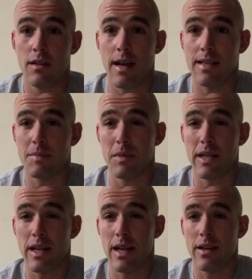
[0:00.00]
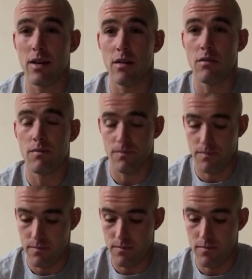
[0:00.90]
Last minute, I know.
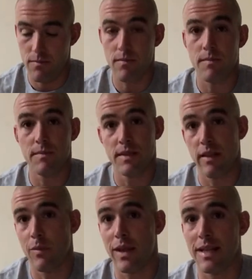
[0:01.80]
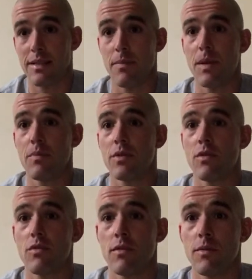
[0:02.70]
See if we get some people in the
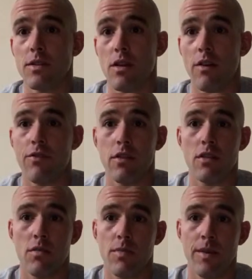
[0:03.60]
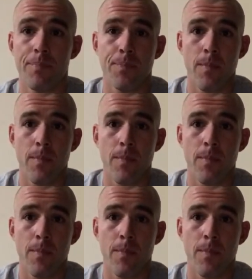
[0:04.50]
room. we talk for a little bit.